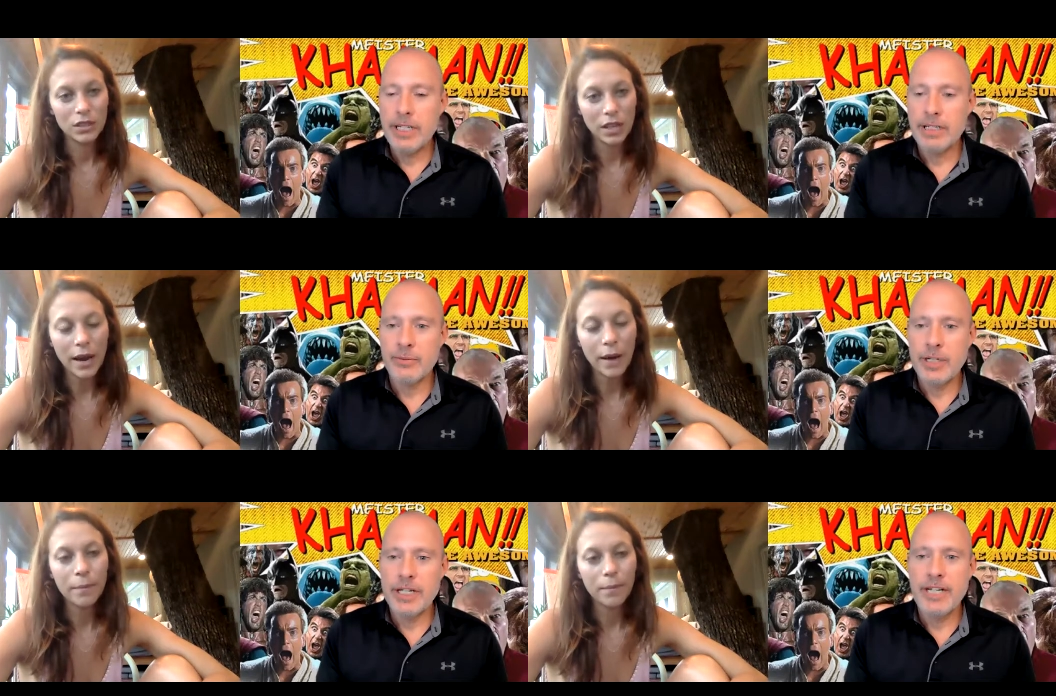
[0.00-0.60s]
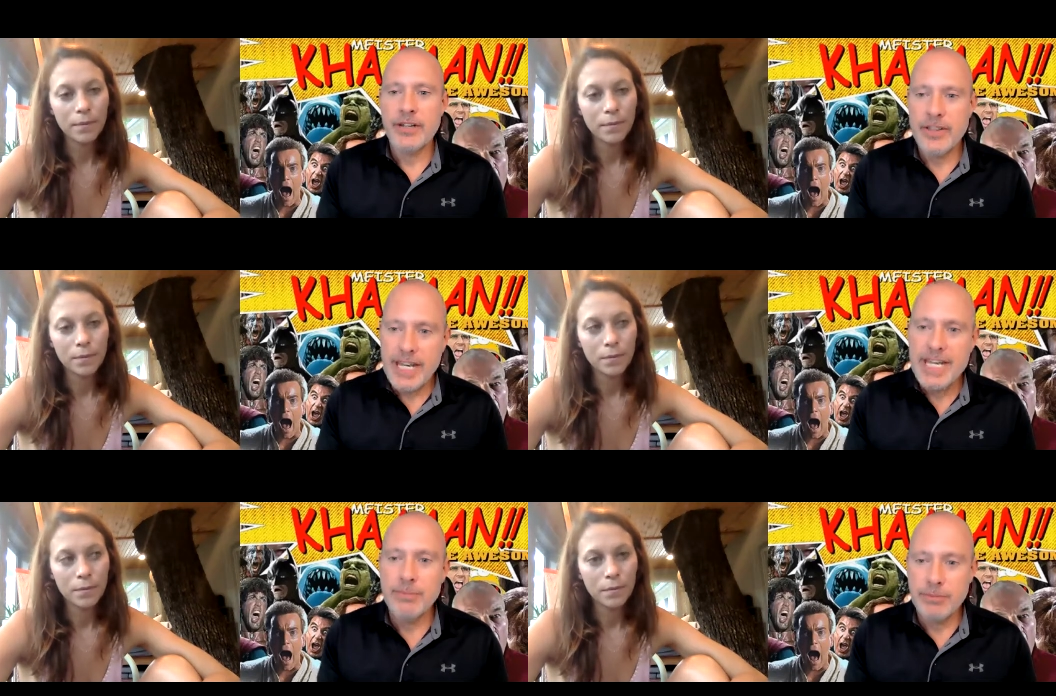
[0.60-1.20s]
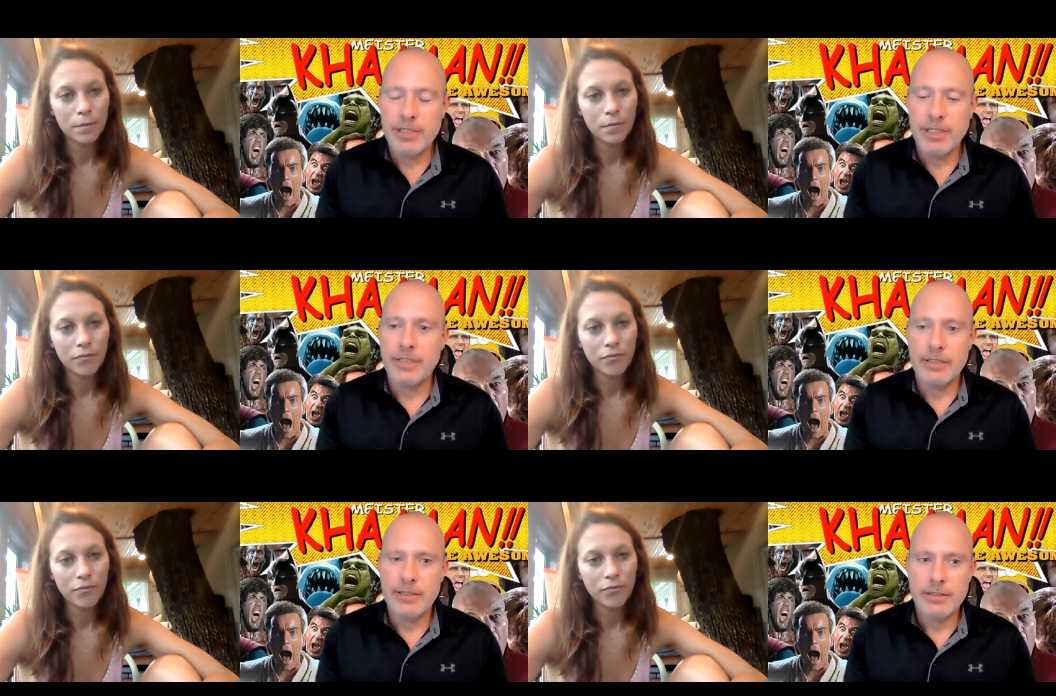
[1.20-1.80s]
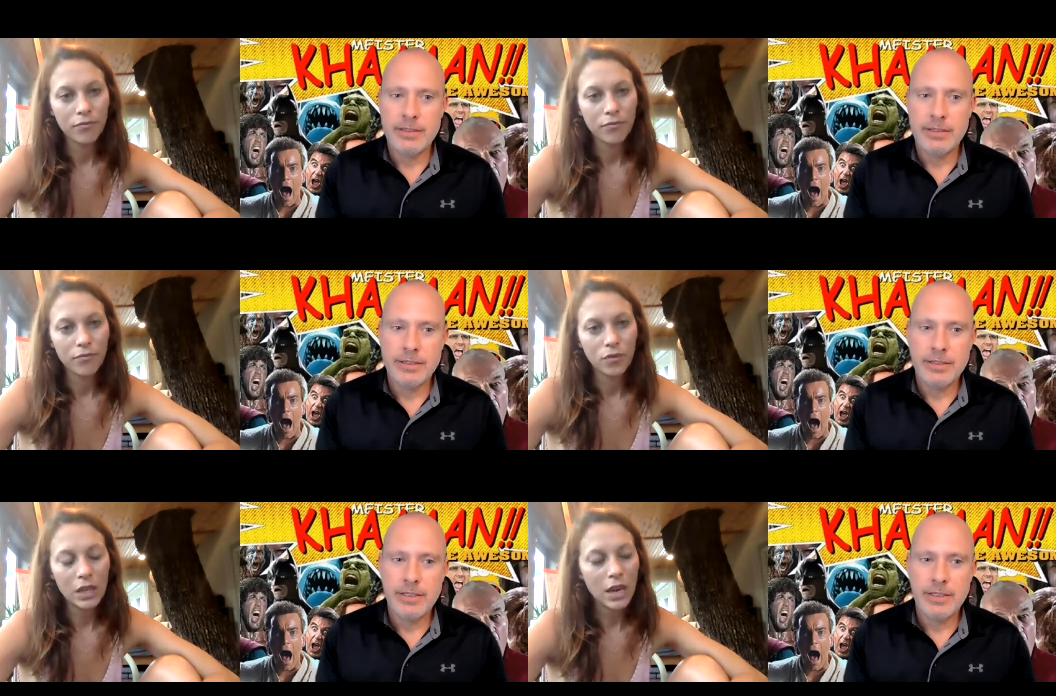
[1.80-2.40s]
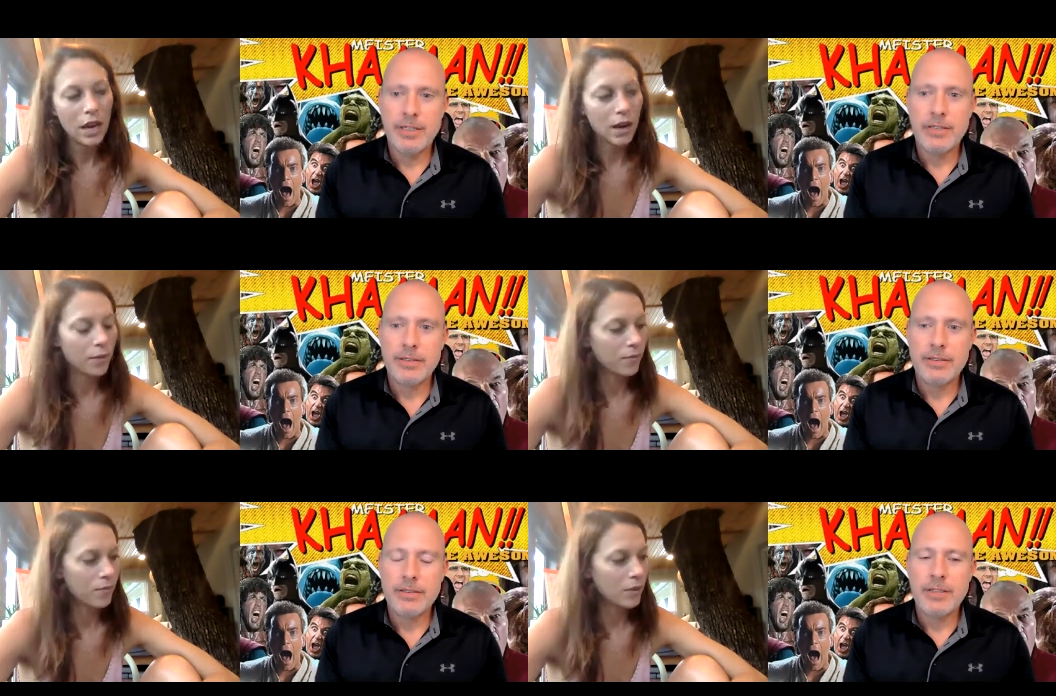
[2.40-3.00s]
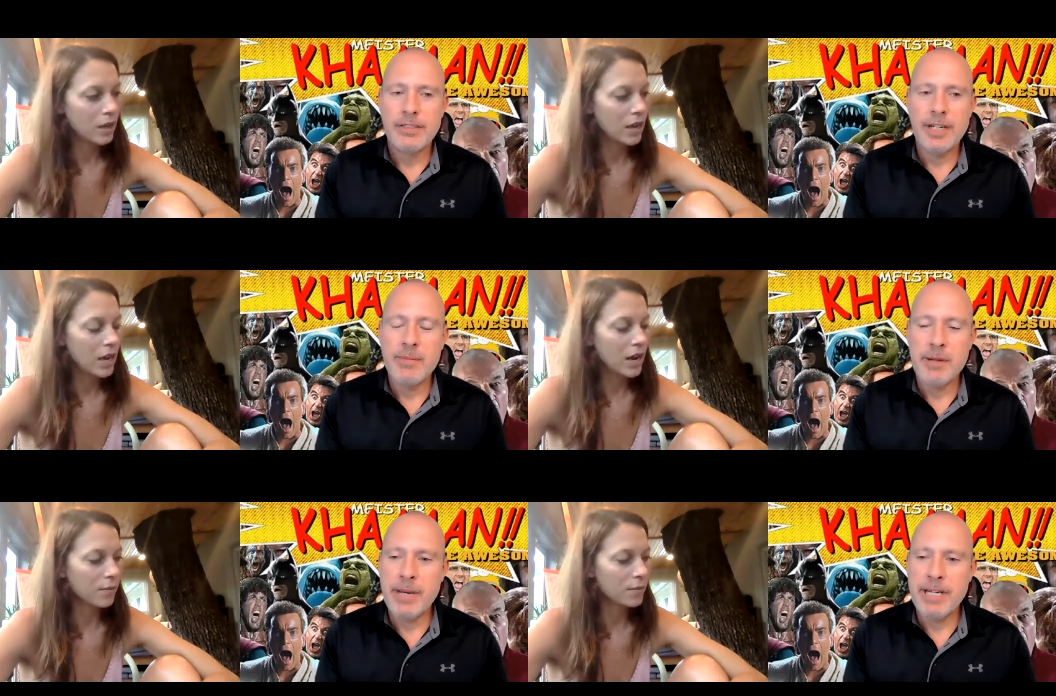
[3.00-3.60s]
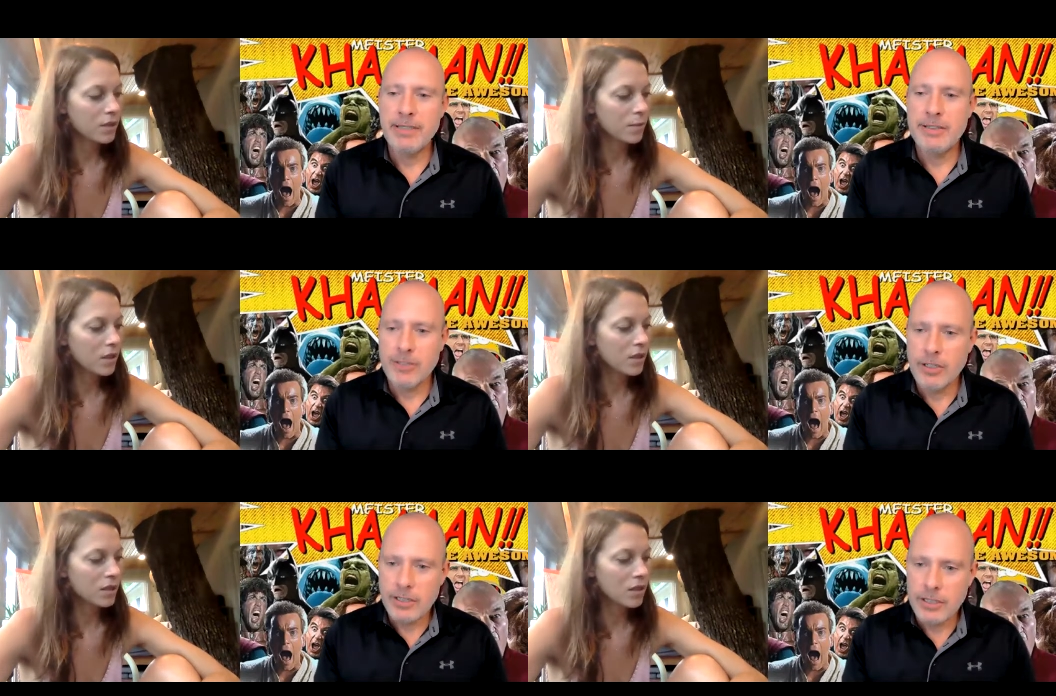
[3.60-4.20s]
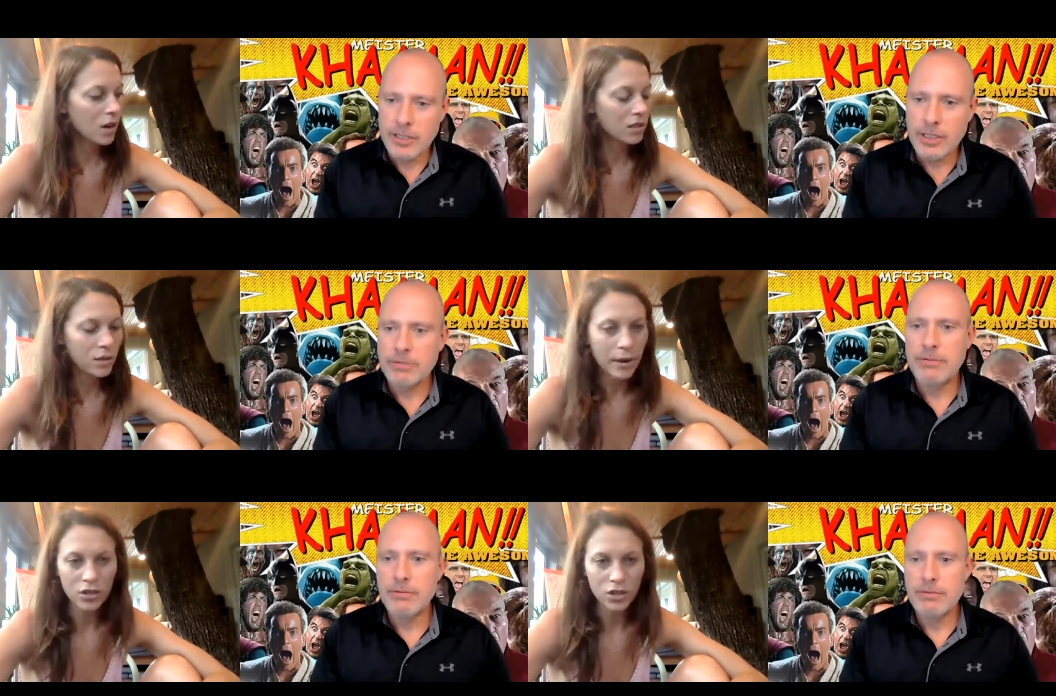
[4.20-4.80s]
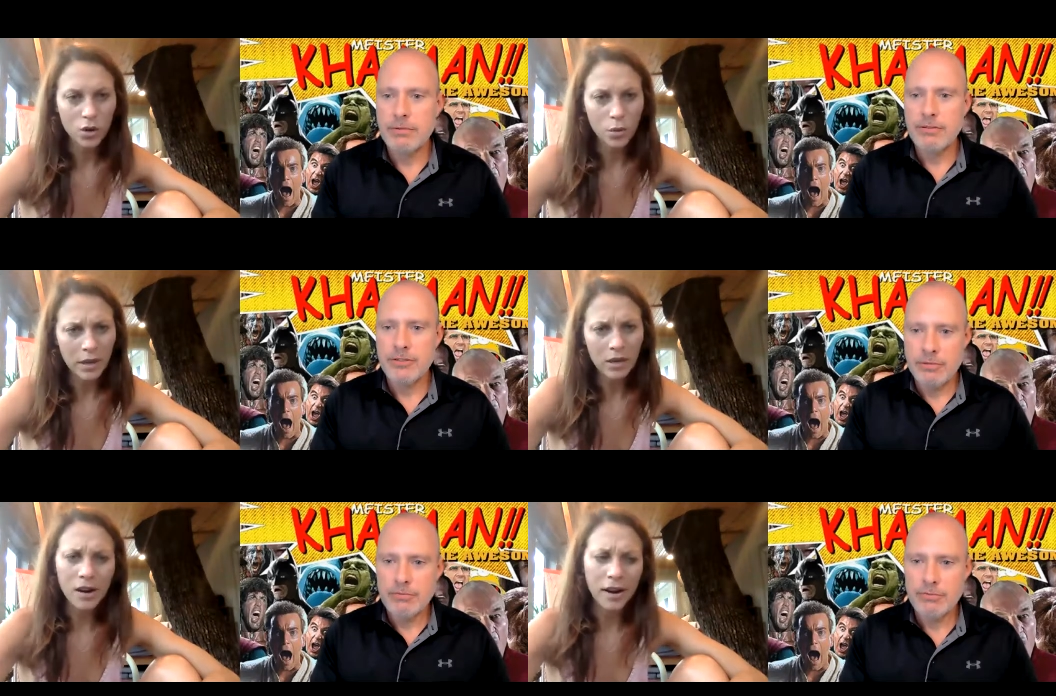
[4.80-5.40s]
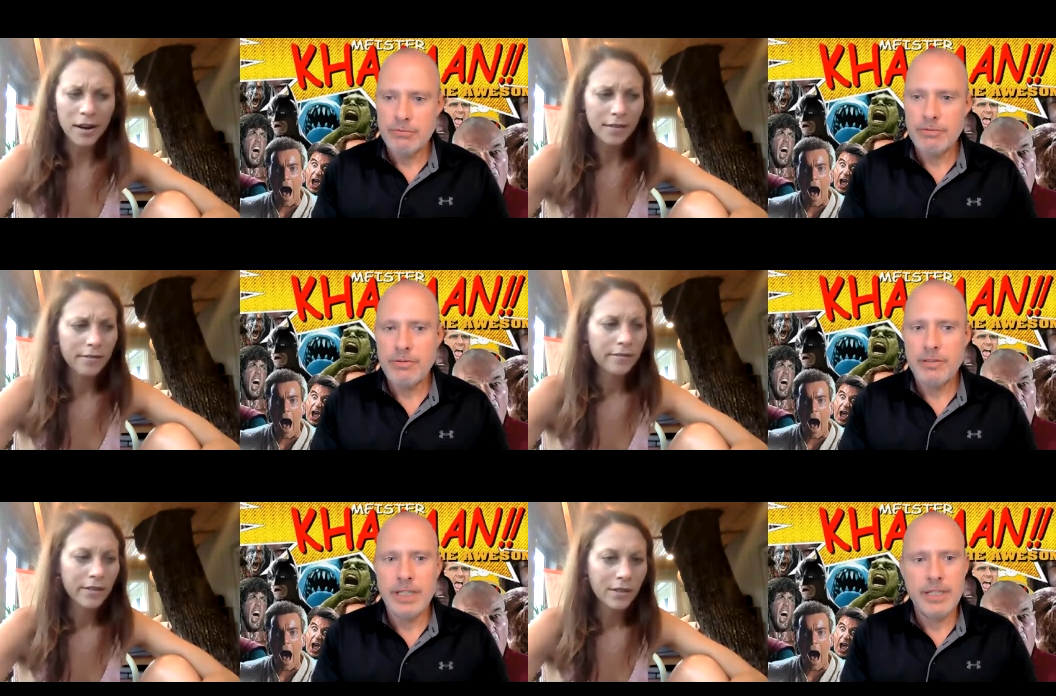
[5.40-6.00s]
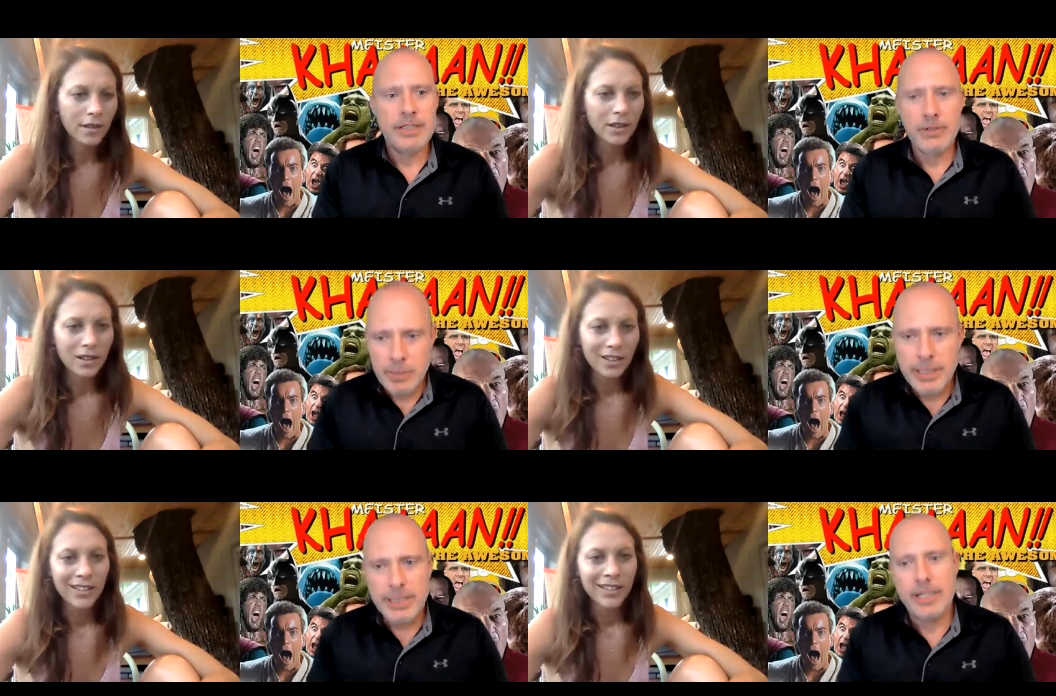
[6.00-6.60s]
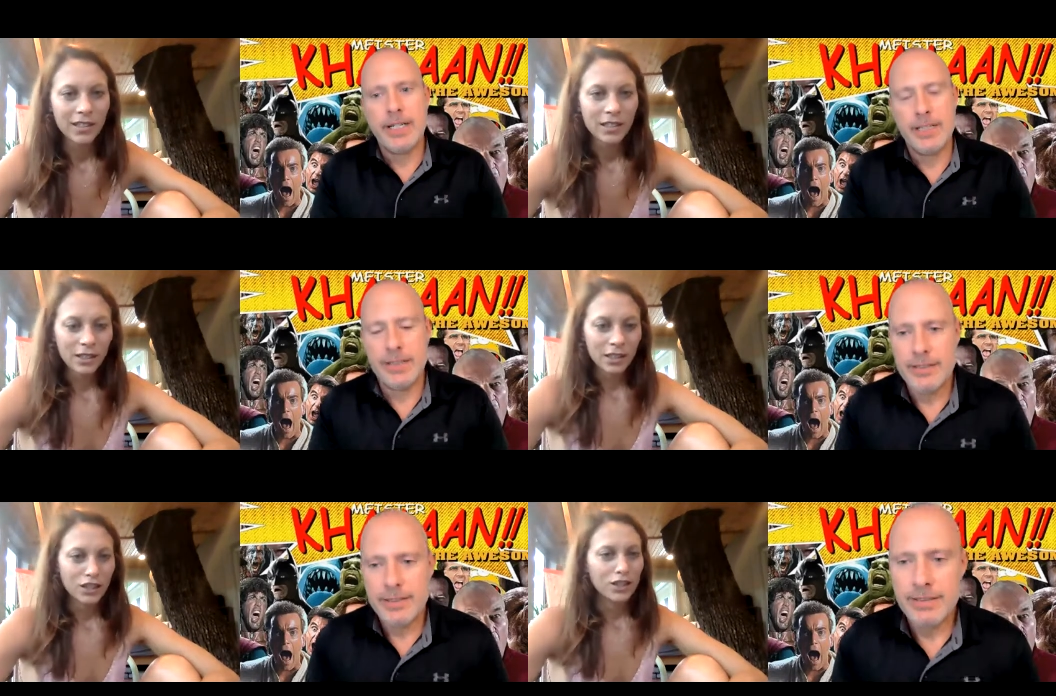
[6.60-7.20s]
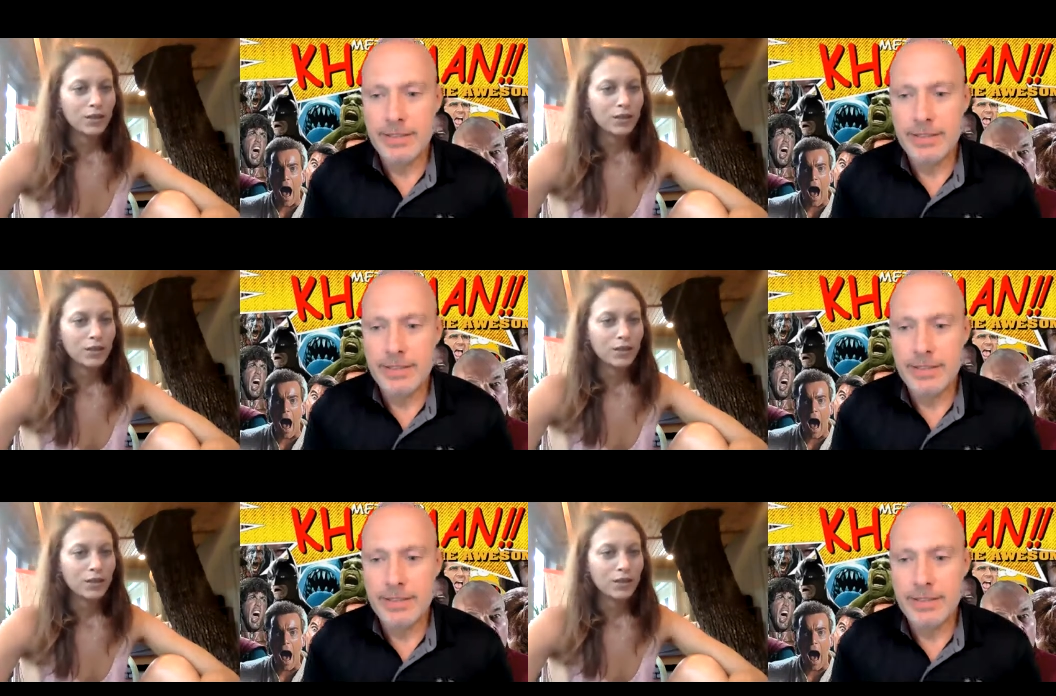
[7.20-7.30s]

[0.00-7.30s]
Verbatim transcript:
Speaker 1: we need yeah. a, we need a theme song.
Speaker 2: Yeah. Yeah. Something
Speaker 1: that makes us look, you know,
Speaker 2: opinionated
Speaker 1: yeah, too opinionated.